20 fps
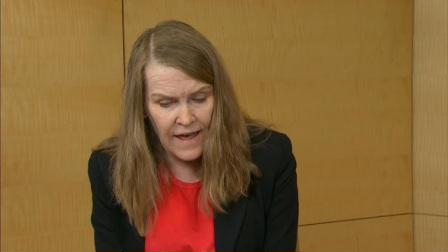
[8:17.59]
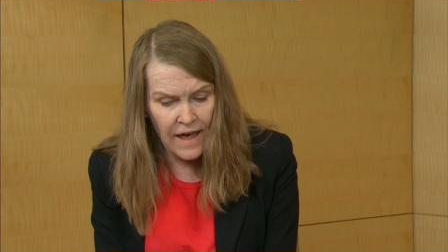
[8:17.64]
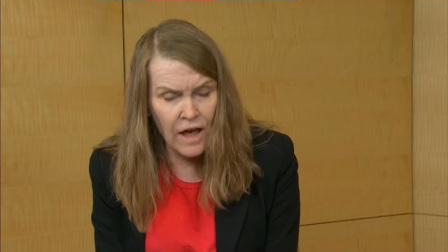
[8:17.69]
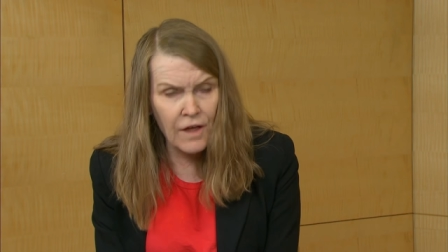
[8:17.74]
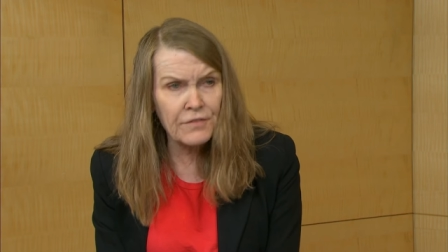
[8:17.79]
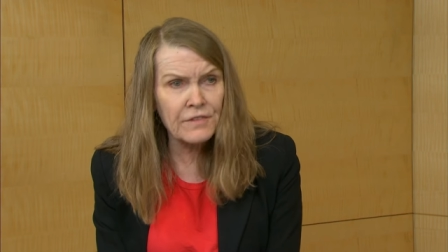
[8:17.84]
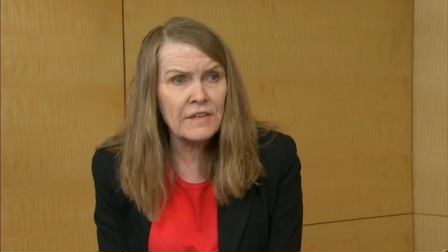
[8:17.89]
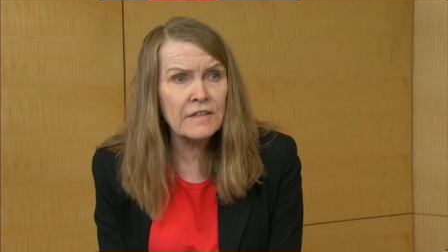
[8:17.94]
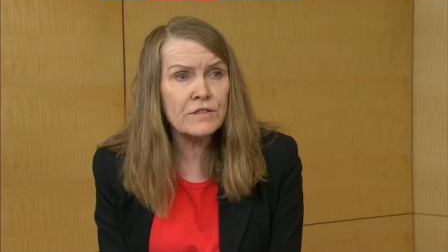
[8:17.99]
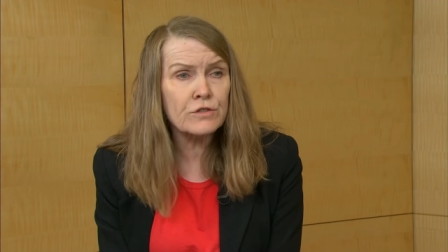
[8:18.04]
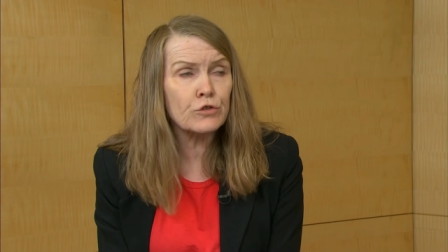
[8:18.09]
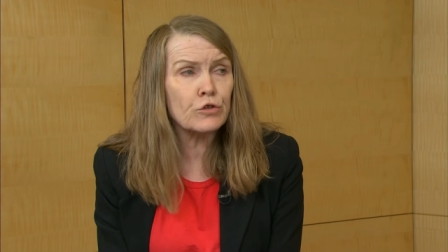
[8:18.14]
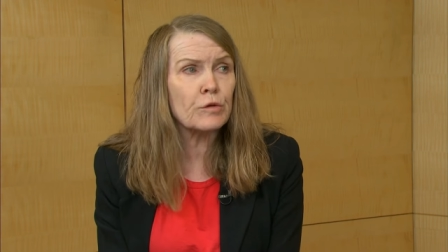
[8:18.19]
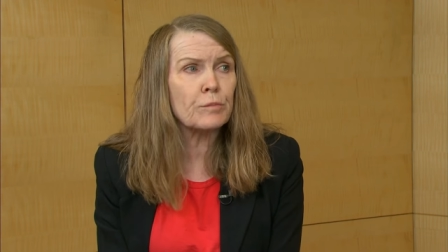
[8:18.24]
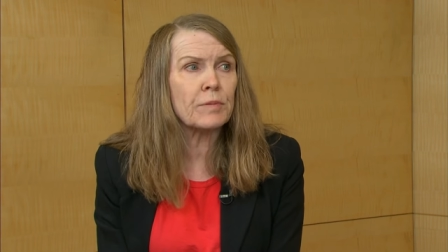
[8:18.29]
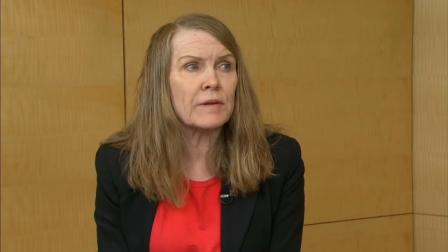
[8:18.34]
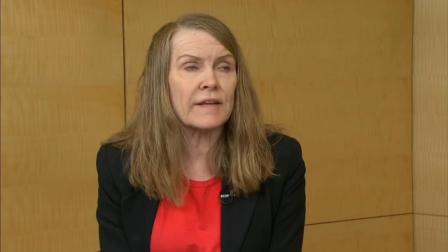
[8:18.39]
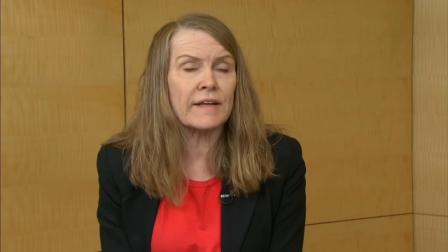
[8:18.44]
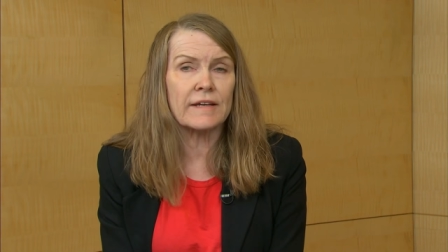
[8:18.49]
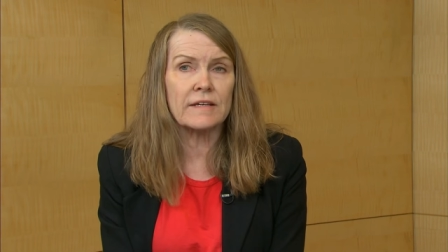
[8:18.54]
And these took
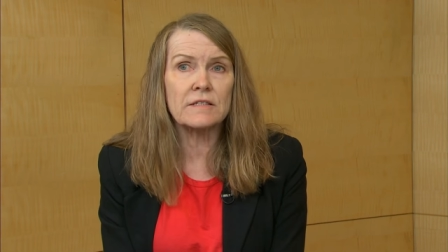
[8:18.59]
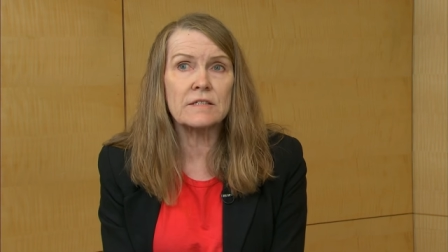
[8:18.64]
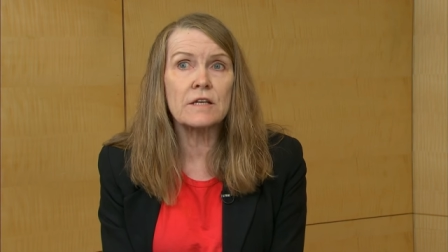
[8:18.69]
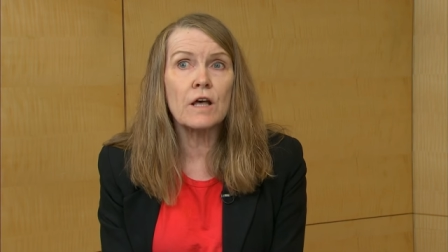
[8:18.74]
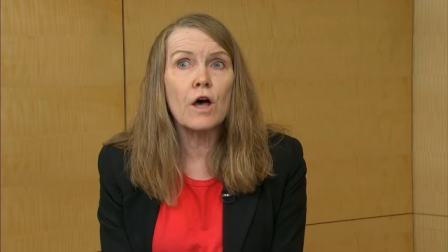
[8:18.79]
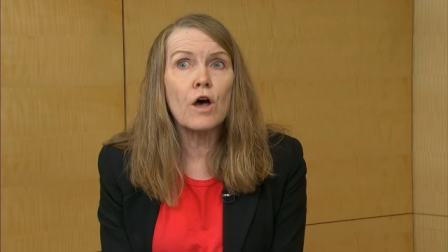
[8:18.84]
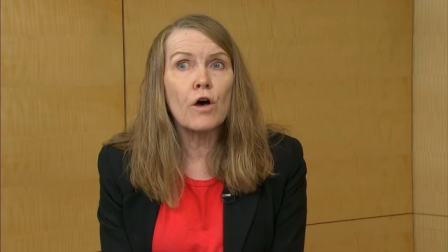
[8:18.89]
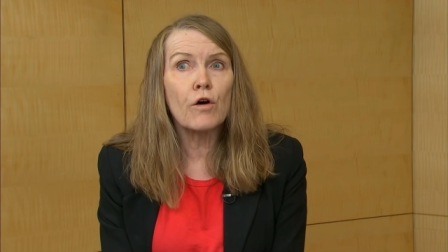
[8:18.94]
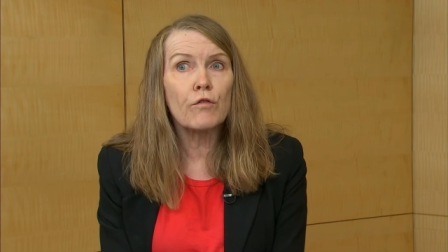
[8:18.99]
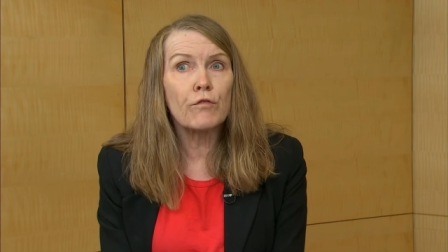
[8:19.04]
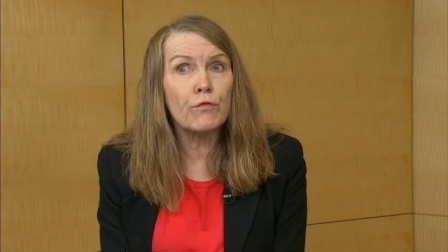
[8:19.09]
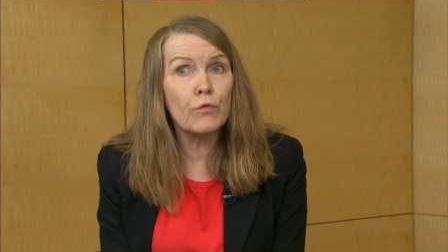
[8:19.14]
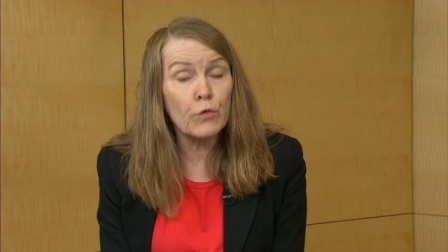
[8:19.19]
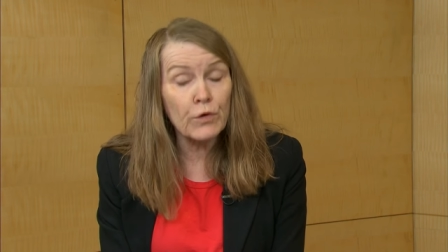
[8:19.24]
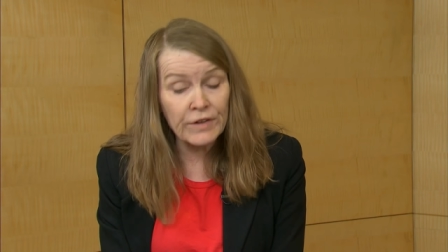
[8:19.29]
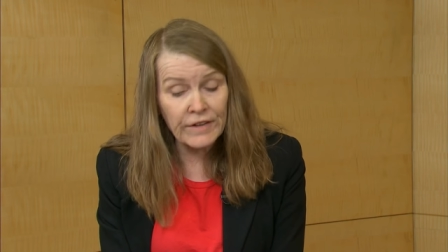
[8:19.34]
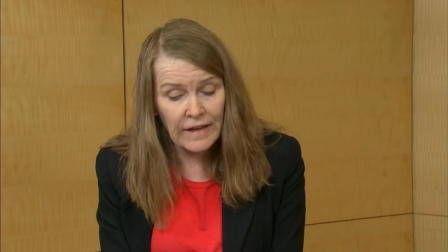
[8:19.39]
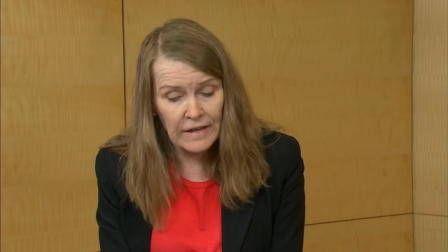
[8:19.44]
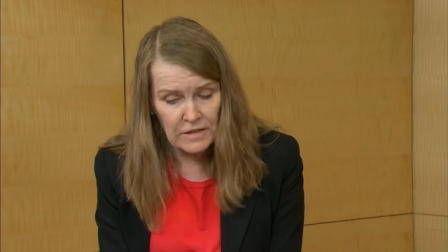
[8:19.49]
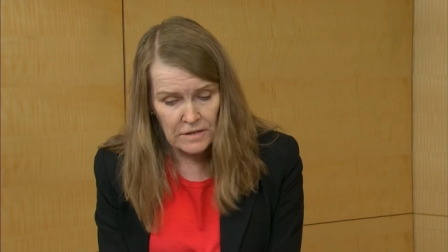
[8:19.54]
place
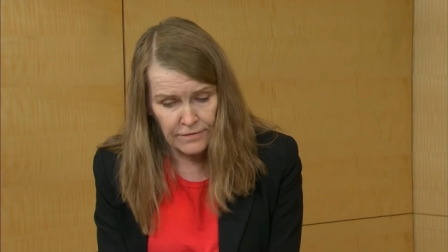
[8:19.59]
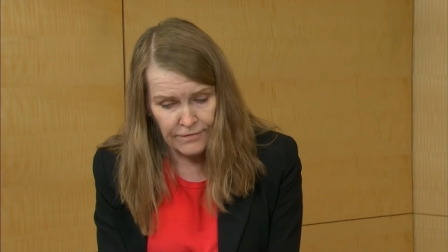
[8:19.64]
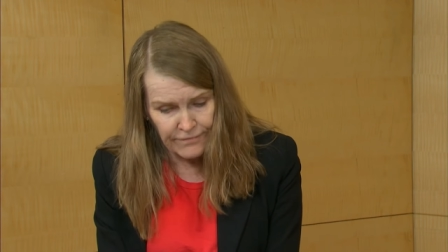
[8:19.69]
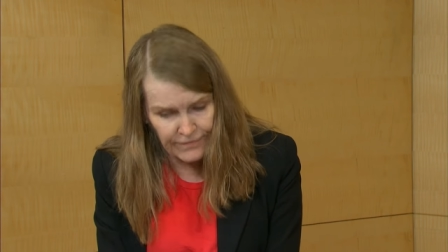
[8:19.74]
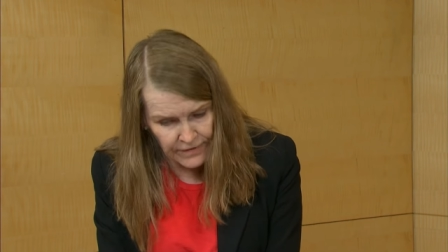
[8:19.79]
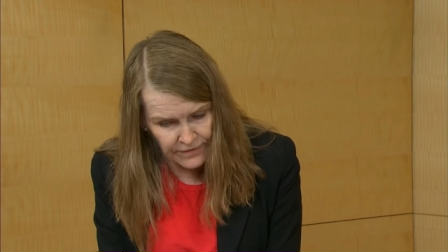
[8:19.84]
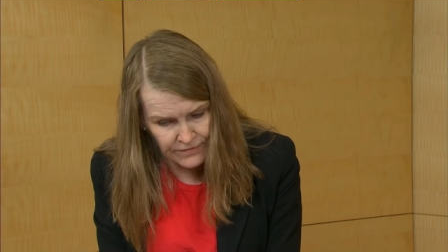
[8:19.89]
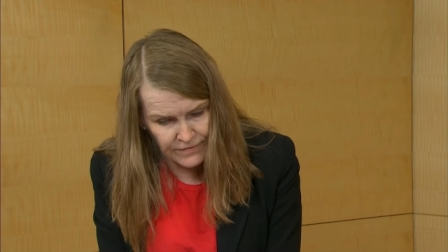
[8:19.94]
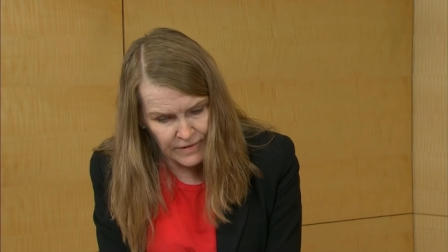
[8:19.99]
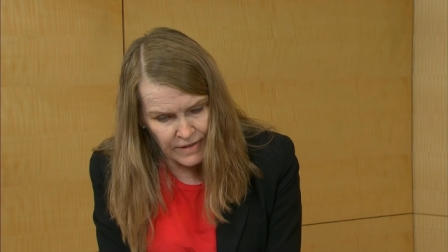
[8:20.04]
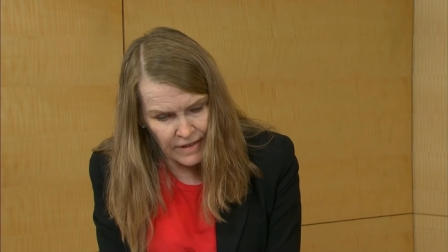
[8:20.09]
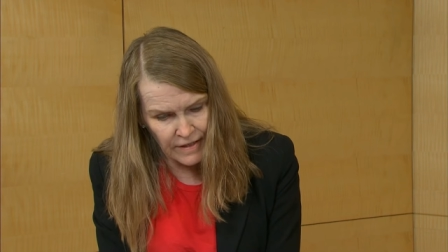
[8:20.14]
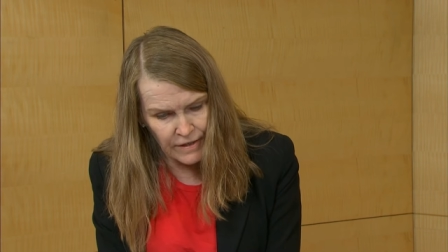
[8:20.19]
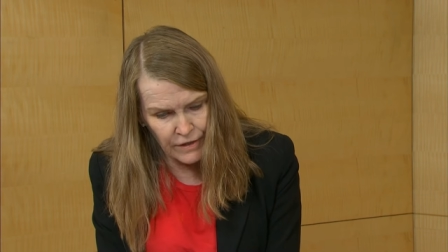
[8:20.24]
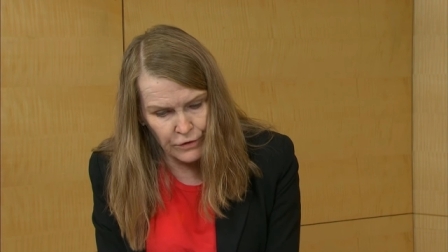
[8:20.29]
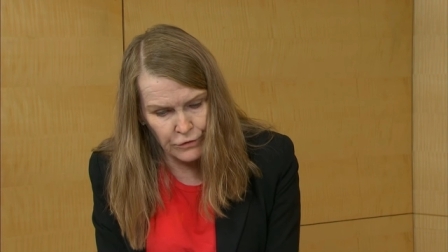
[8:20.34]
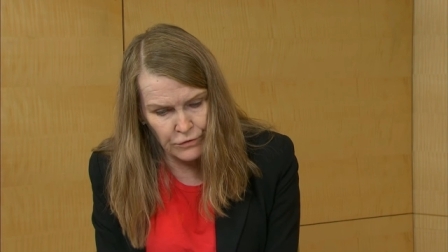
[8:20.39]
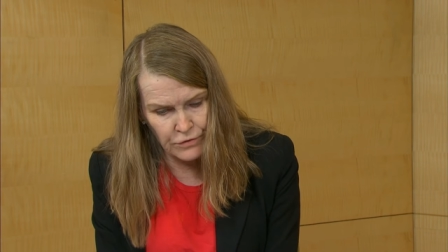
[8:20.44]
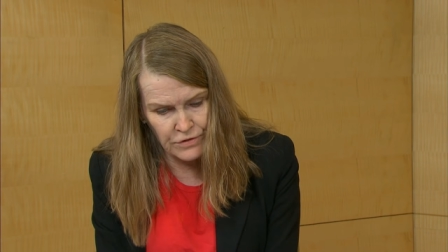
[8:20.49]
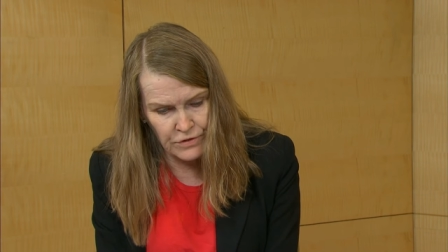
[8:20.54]
48 to 58
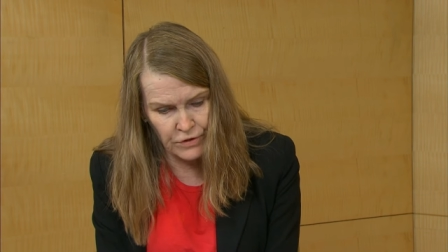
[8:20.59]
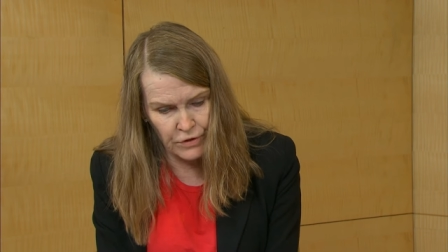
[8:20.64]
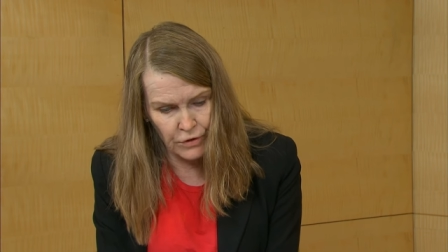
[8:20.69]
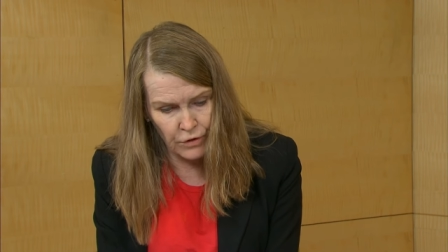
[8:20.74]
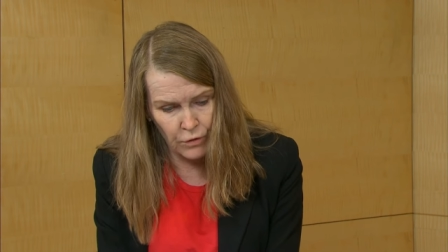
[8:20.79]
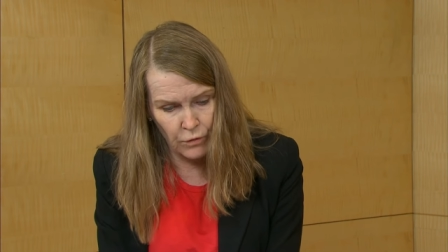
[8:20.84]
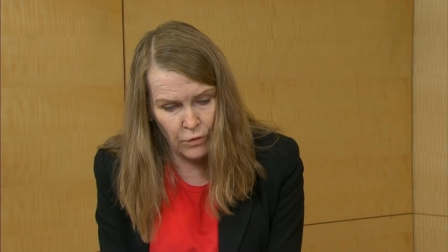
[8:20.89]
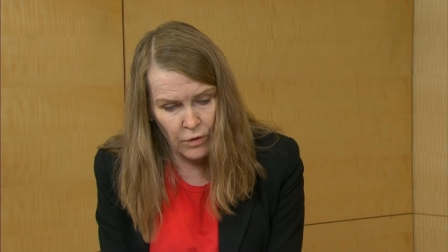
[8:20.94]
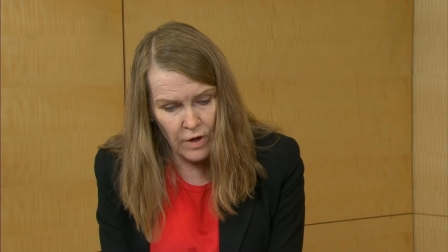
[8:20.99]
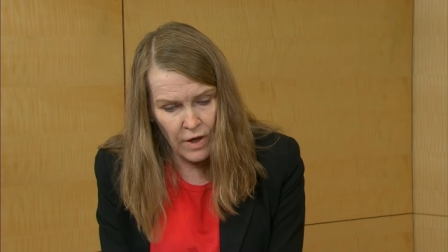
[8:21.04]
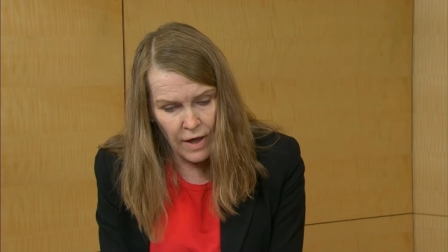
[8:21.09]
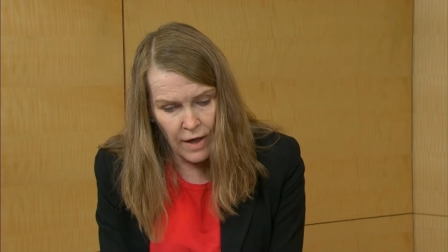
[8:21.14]
years ago.